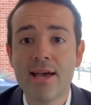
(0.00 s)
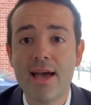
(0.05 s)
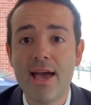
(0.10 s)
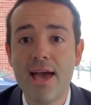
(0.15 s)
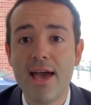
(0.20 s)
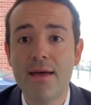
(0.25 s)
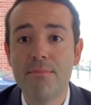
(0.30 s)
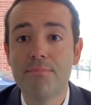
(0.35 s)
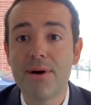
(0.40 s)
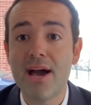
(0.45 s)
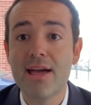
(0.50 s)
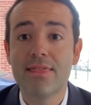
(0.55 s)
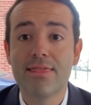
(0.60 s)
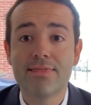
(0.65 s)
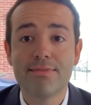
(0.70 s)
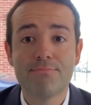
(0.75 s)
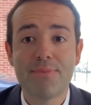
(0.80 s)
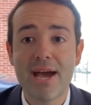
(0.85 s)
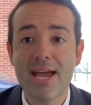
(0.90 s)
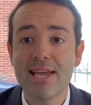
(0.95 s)
and by,
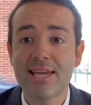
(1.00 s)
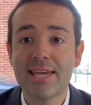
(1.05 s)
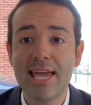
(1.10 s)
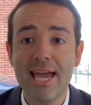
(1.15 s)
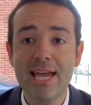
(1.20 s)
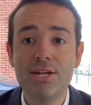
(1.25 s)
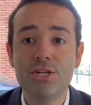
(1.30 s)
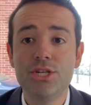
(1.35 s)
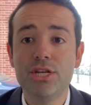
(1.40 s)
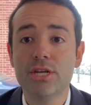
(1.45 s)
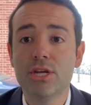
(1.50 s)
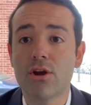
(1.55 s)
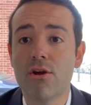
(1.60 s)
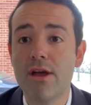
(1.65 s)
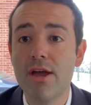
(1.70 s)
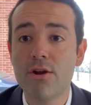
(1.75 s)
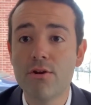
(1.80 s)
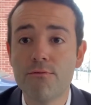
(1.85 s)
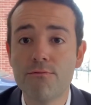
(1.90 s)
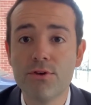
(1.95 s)
by engaging your
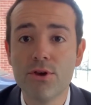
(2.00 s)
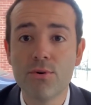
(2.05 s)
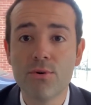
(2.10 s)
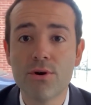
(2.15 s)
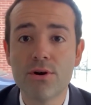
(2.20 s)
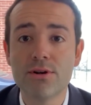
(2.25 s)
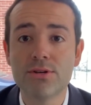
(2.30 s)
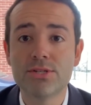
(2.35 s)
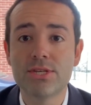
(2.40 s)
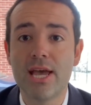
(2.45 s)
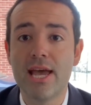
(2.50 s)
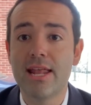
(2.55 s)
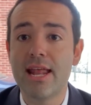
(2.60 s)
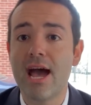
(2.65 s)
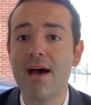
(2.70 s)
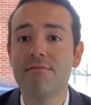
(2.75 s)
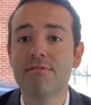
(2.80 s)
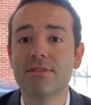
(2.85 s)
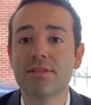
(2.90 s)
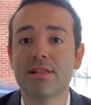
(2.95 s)
interviewers and
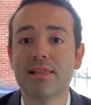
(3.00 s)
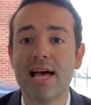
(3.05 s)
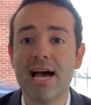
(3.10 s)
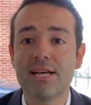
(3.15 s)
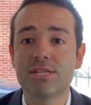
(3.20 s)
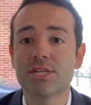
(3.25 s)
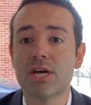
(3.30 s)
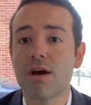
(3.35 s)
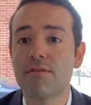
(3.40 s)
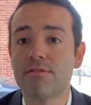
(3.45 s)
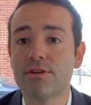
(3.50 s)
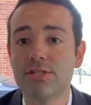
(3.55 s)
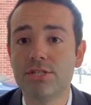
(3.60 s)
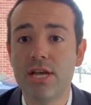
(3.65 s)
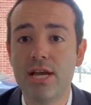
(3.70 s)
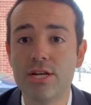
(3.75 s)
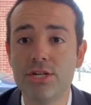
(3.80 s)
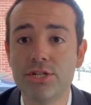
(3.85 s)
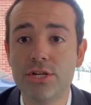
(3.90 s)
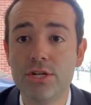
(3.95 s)
having the last
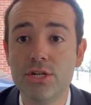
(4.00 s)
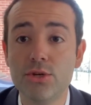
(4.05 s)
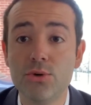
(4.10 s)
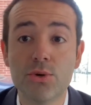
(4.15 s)
conversation,